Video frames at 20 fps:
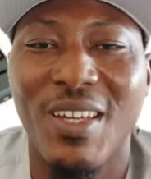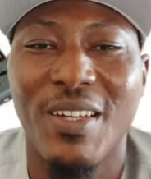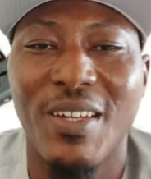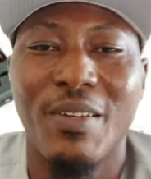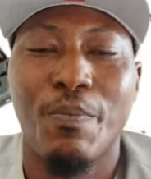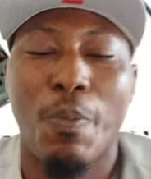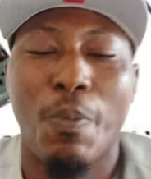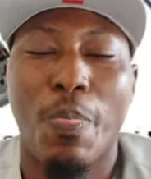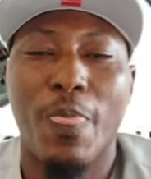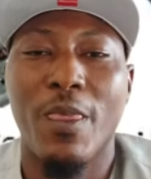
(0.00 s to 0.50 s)
You
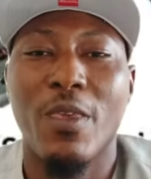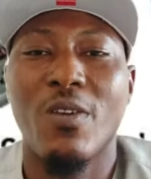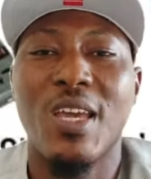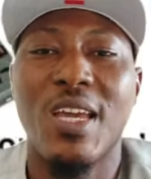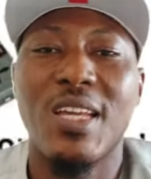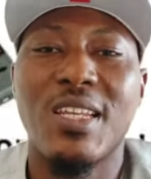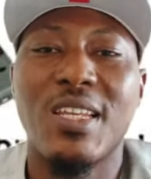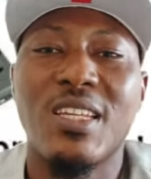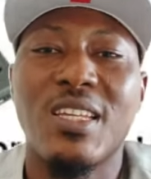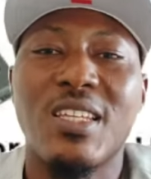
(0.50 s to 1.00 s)
get it?
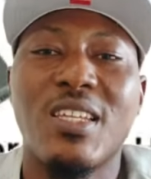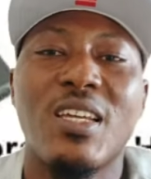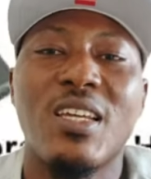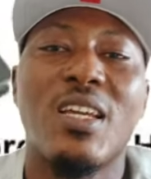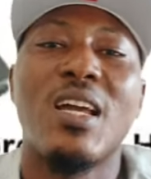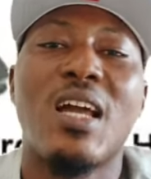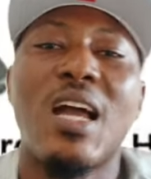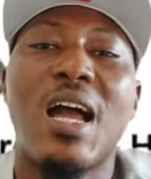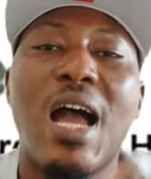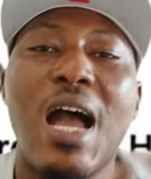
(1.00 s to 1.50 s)

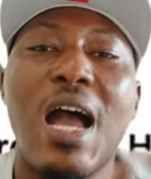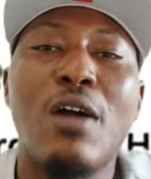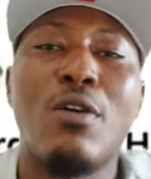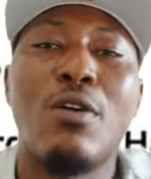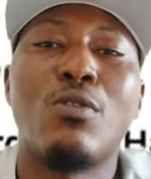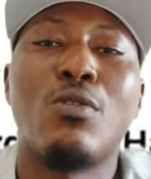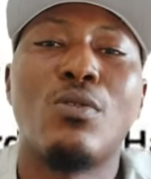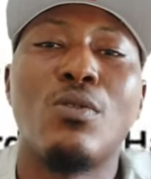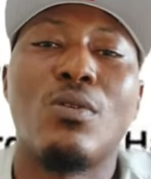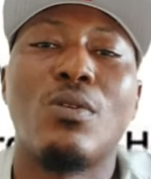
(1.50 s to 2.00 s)

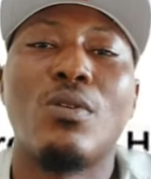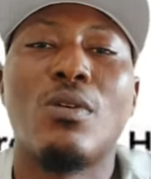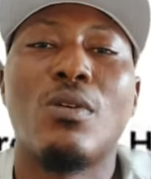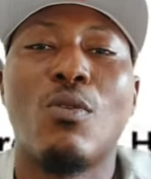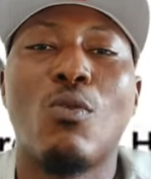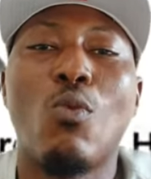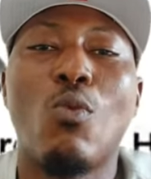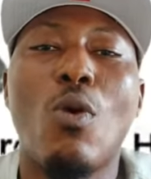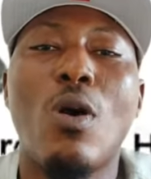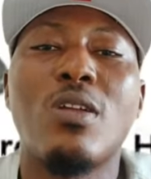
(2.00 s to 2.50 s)
What
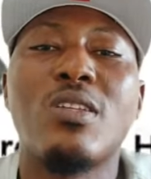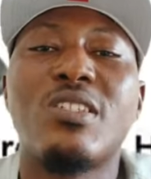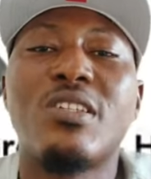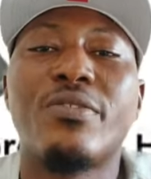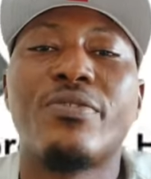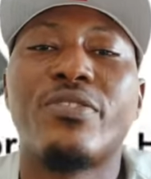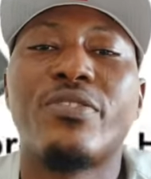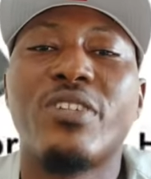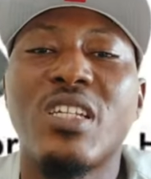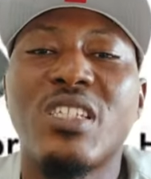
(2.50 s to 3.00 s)

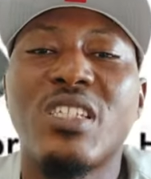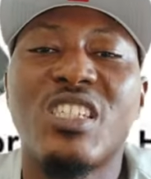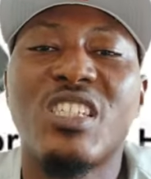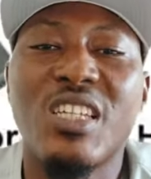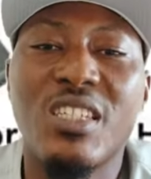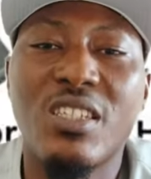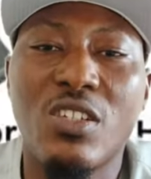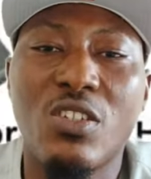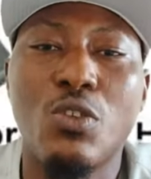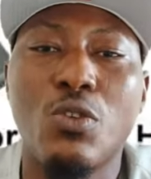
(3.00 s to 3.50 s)
differentiates
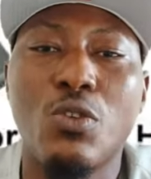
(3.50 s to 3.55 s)
you